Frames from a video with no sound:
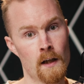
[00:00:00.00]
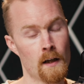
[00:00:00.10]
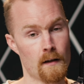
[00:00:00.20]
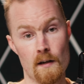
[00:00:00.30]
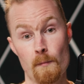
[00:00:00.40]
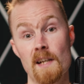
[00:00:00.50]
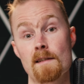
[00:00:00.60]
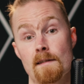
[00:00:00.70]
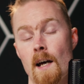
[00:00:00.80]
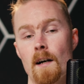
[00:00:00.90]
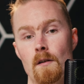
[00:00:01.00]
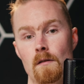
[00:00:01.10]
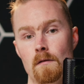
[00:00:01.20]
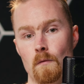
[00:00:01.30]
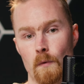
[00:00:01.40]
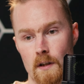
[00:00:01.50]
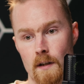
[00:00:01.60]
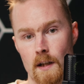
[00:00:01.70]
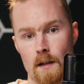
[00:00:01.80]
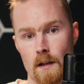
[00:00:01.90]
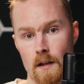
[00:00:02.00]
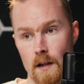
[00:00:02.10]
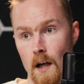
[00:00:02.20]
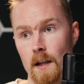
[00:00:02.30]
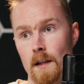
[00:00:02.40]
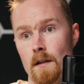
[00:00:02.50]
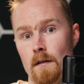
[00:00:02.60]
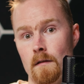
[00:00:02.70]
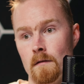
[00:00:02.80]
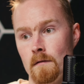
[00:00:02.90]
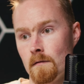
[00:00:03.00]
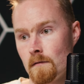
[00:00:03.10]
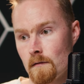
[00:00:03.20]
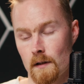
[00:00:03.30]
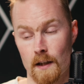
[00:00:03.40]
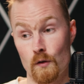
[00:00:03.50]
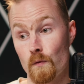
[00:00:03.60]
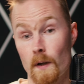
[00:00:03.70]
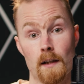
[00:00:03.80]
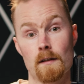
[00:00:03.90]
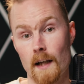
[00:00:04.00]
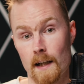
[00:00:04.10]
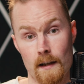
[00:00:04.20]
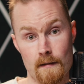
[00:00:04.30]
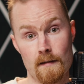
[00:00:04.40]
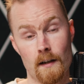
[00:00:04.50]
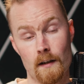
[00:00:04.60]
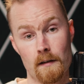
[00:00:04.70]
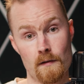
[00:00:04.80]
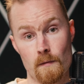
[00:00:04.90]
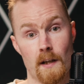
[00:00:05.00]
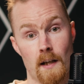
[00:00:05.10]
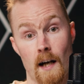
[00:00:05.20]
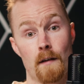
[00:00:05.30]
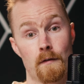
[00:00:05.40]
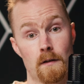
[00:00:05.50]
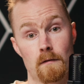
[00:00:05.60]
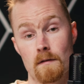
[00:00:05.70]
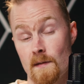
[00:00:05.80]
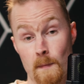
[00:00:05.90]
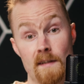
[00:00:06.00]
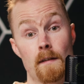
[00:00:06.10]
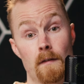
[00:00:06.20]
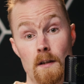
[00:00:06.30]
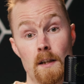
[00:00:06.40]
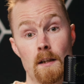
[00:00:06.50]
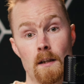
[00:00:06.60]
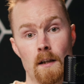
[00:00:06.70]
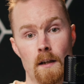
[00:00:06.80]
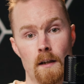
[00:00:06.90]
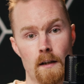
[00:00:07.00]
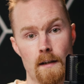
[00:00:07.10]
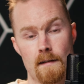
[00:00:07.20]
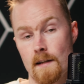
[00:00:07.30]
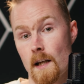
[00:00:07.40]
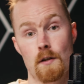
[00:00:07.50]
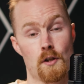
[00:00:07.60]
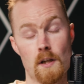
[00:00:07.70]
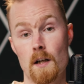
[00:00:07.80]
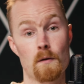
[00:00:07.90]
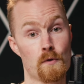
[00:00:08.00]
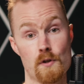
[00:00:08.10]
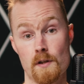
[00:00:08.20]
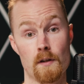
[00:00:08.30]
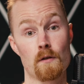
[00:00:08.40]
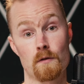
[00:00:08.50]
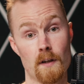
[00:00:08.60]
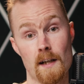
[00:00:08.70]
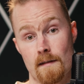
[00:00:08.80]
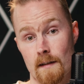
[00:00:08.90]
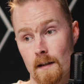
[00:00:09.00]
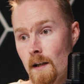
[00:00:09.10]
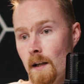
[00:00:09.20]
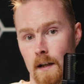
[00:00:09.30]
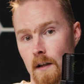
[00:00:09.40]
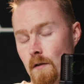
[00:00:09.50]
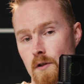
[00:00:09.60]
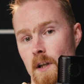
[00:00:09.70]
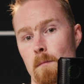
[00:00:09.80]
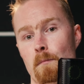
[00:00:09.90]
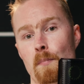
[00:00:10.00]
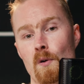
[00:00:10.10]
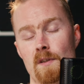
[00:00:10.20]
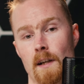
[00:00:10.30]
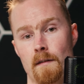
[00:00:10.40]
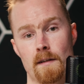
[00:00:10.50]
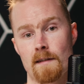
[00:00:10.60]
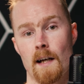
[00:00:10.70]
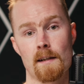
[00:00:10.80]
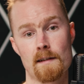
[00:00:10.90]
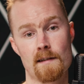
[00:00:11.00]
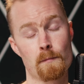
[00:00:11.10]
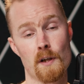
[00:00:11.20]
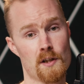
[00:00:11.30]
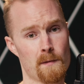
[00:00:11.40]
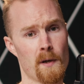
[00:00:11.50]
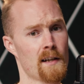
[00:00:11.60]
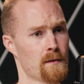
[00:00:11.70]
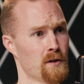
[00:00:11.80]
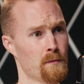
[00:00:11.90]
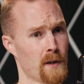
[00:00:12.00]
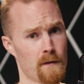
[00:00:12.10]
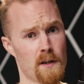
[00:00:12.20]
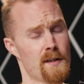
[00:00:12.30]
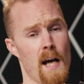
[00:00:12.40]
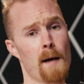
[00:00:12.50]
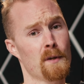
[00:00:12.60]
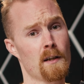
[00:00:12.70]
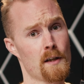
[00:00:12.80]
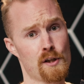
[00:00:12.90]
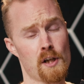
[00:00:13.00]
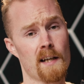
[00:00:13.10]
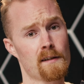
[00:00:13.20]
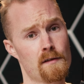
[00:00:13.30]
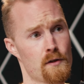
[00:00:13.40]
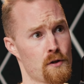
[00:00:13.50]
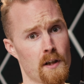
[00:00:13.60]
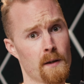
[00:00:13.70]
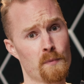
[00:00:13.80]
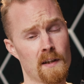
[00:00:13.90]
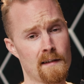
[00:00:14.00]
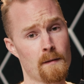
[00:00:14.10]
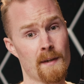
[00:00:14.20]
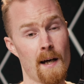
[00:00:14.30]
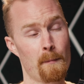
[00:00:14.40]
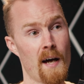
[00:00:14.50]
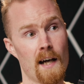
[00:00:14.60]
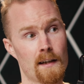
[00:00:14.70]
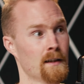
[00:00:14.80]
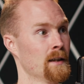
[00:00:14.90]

Now, the biggest tell when you get into great lighting scenarios with an iPhone specifically is the HDR will just go crazy. It'll try and pull down those highlights as much as possible, but if you tap into the shadows to try and bring some of that back,